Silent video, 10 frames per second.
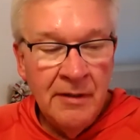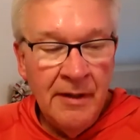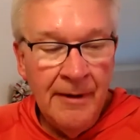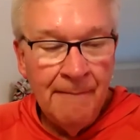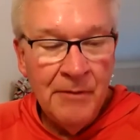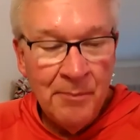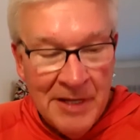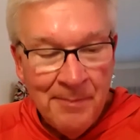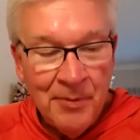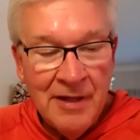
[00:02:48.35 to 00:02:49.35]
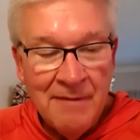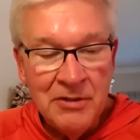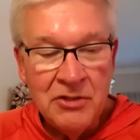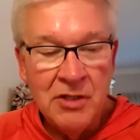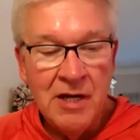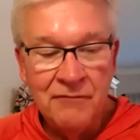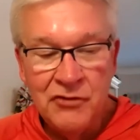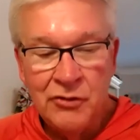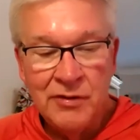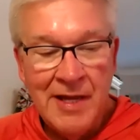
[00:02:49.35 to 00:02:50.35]
The people of
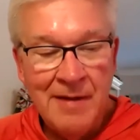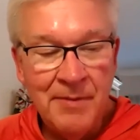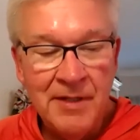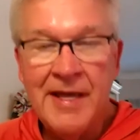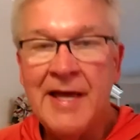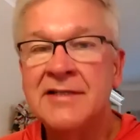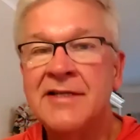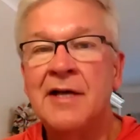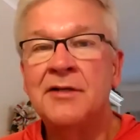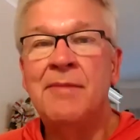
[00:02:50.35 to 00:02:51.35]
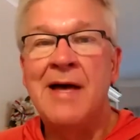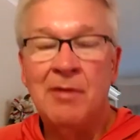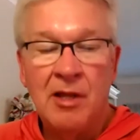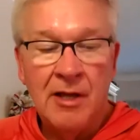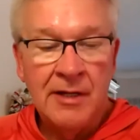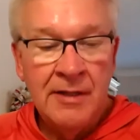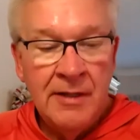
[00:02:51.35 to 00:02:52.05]
Judah have been exiled to Babylon.